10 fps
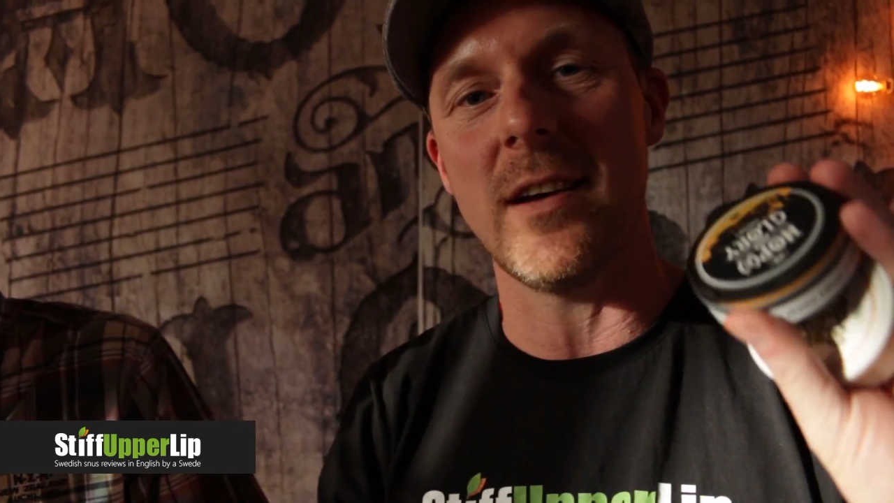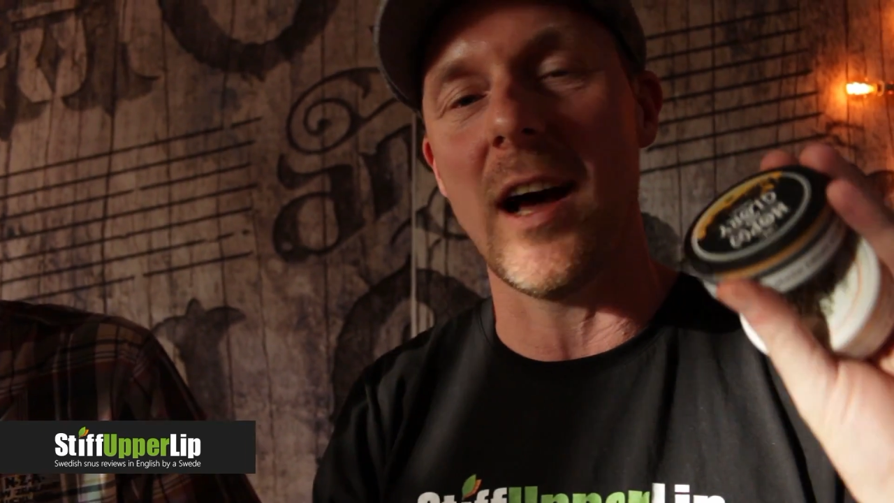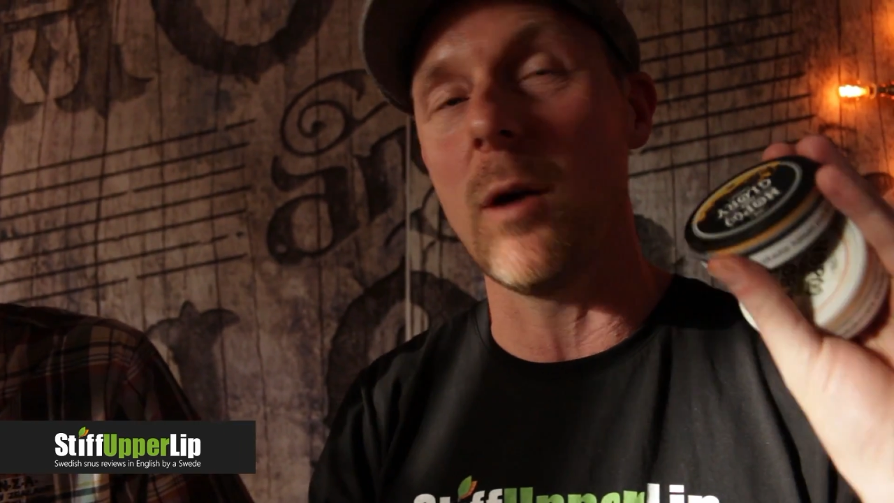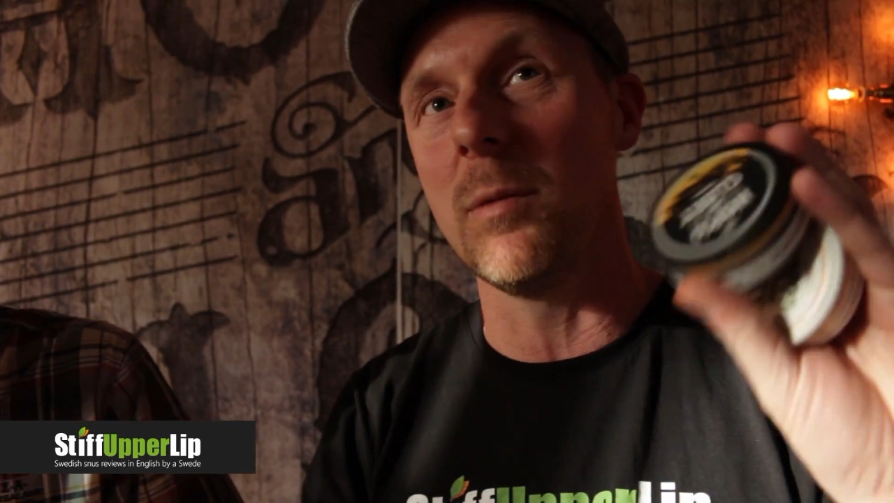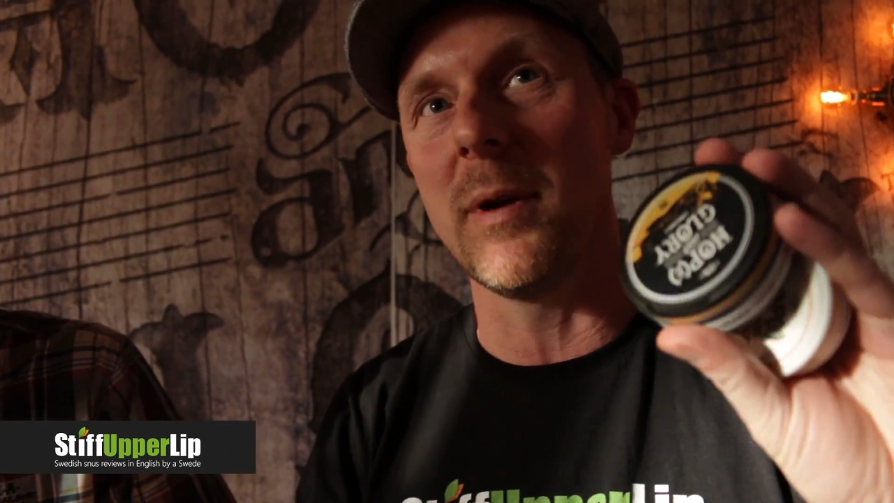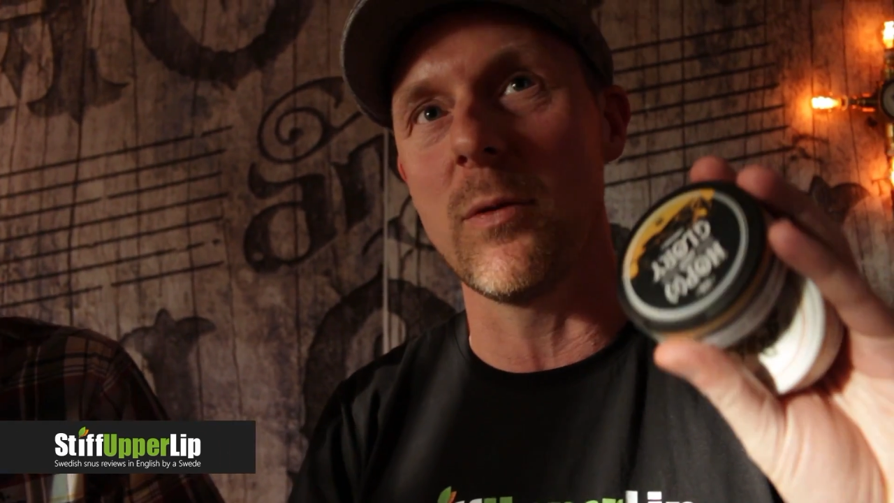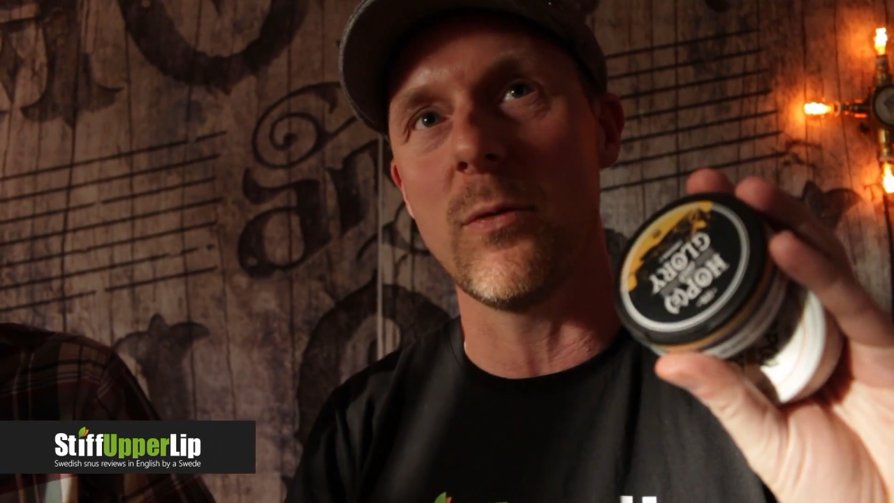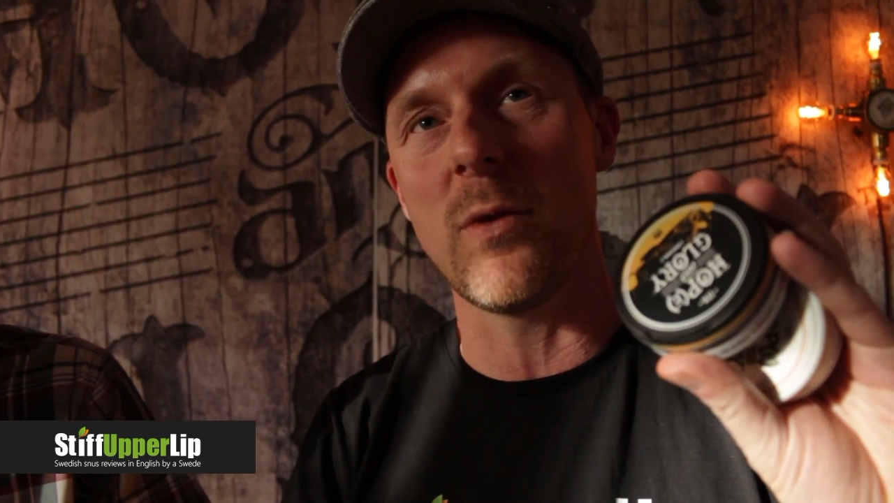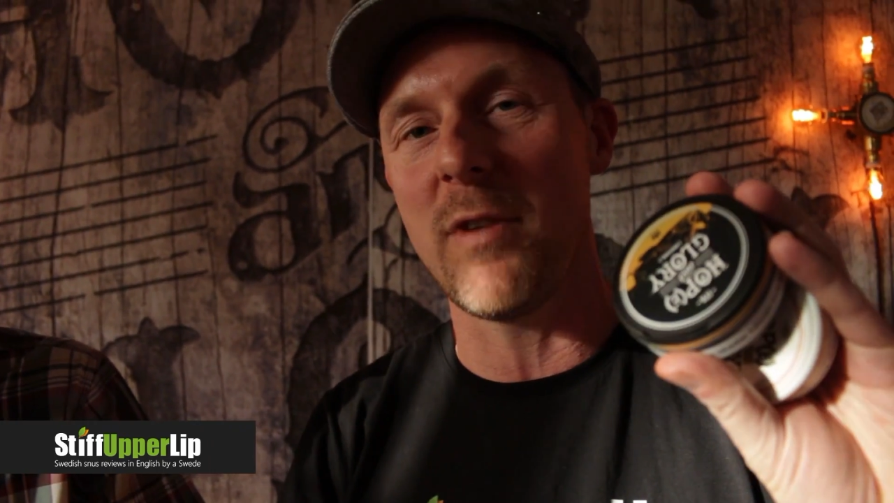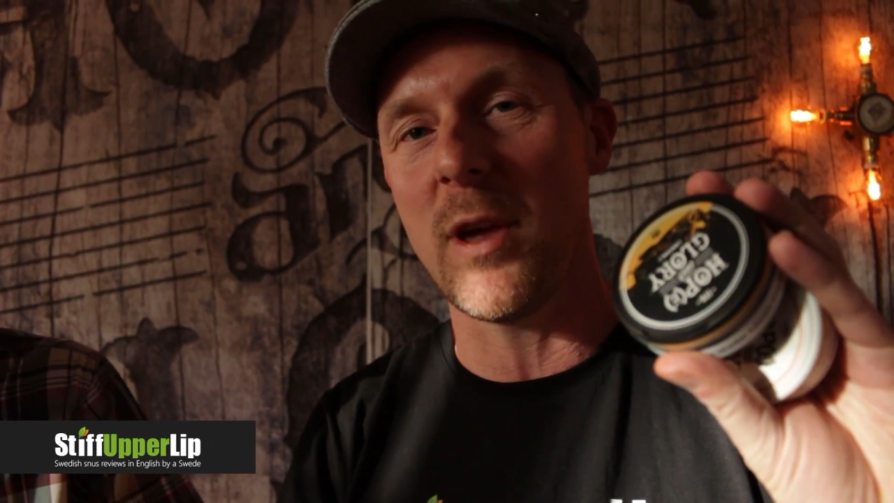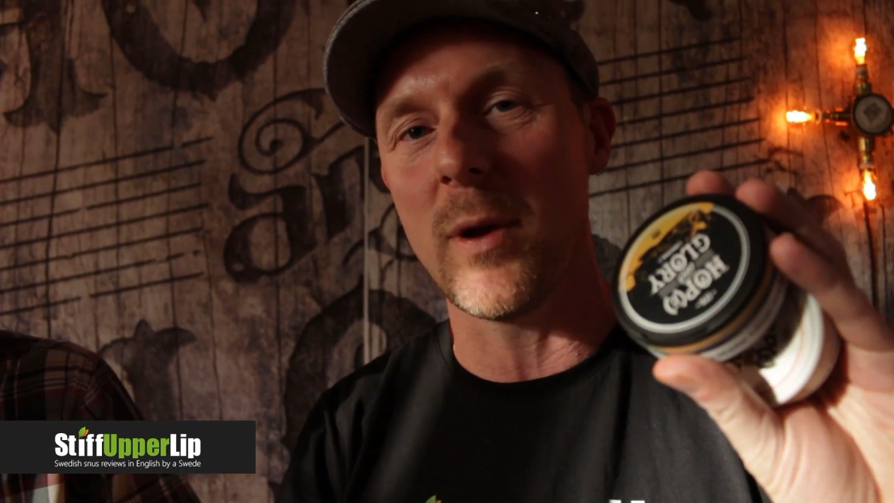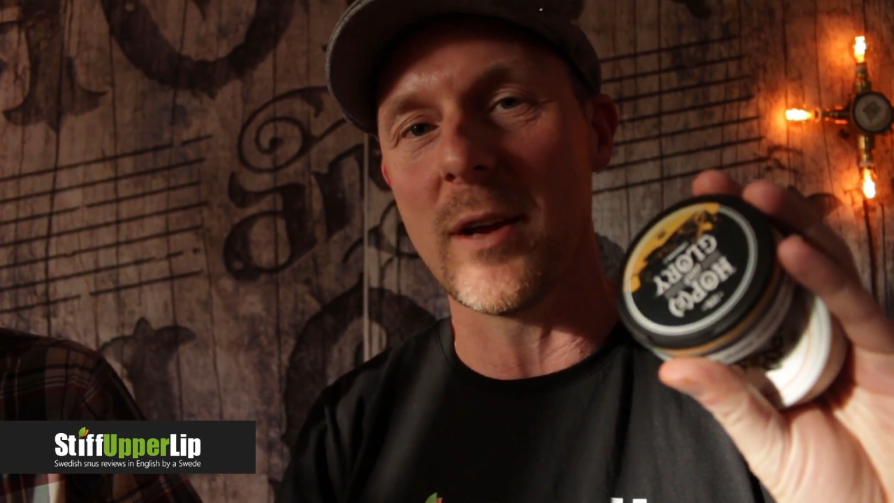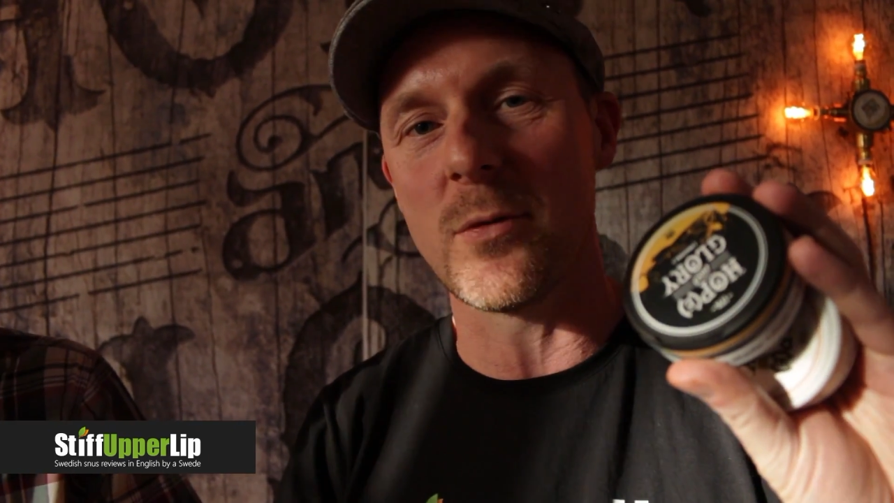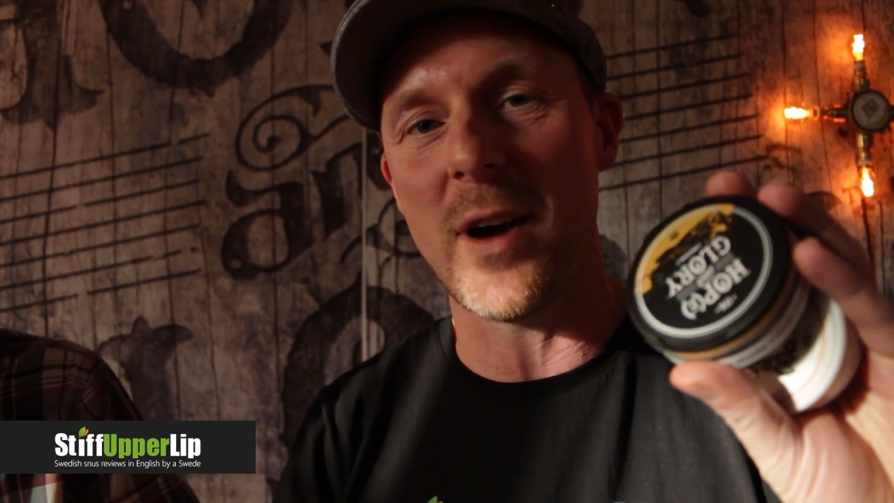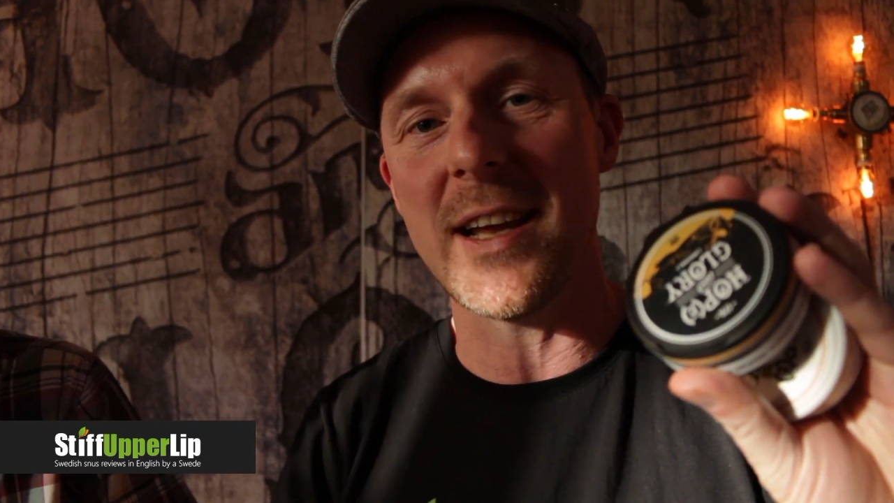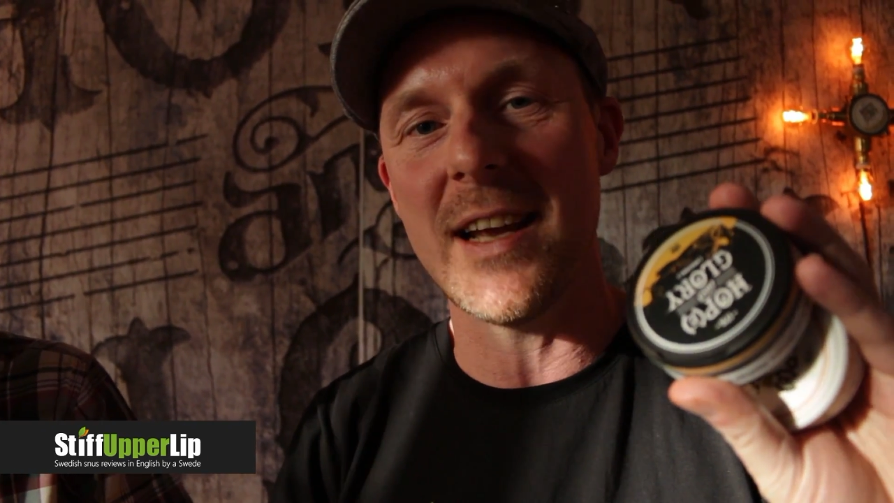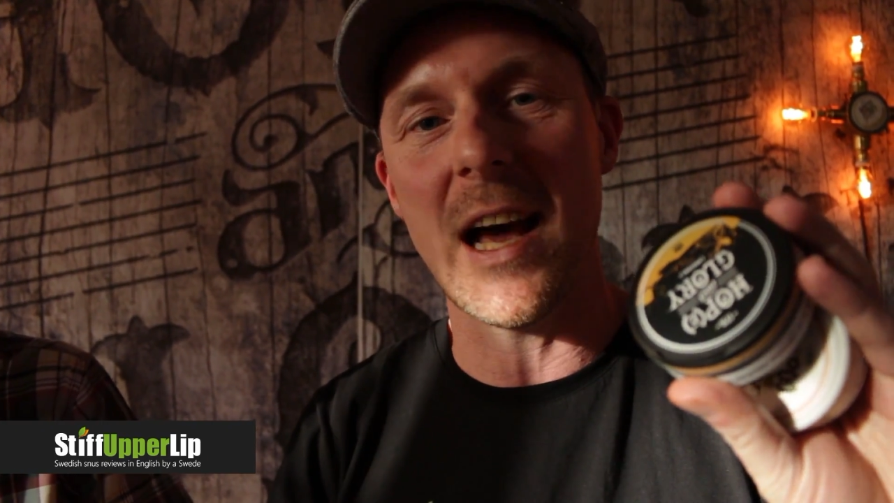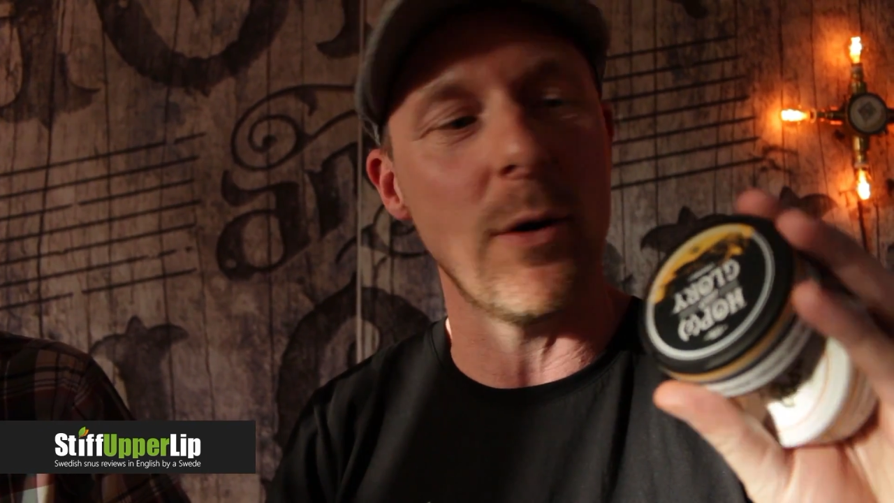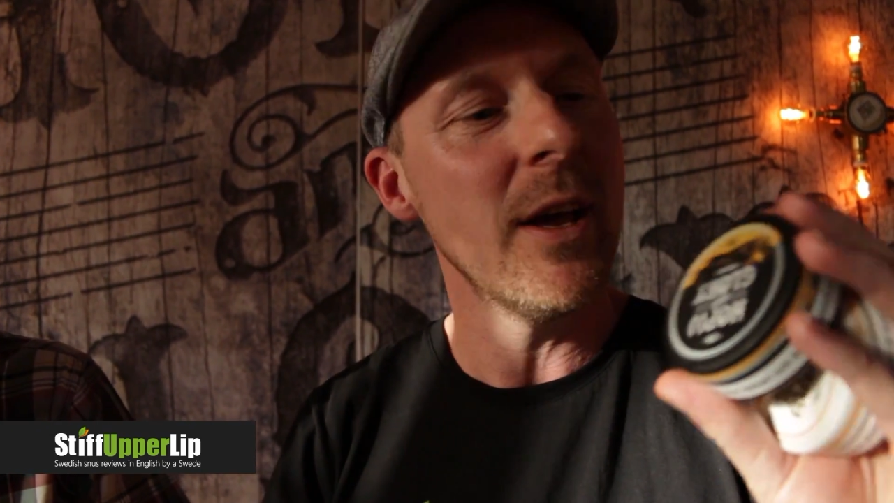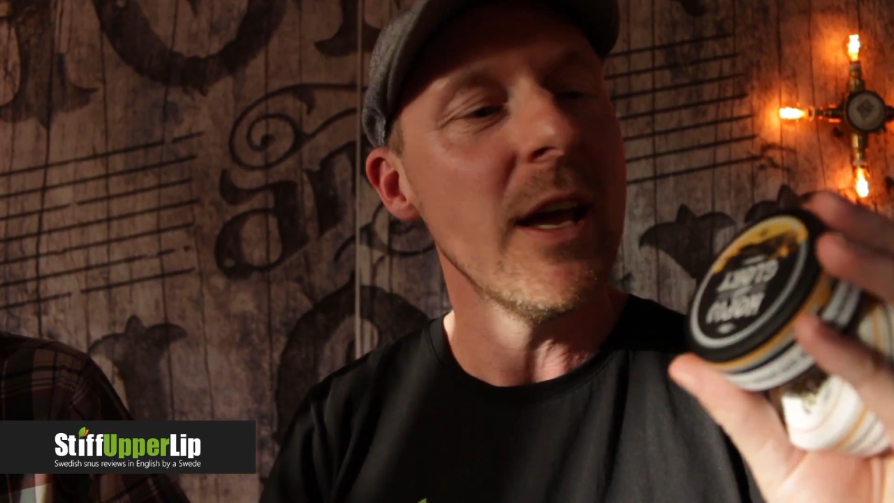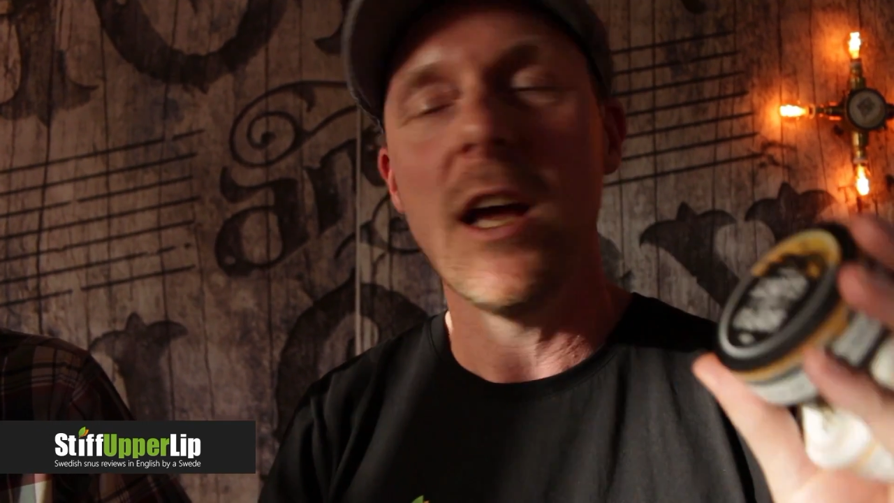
I will be reviewing right now.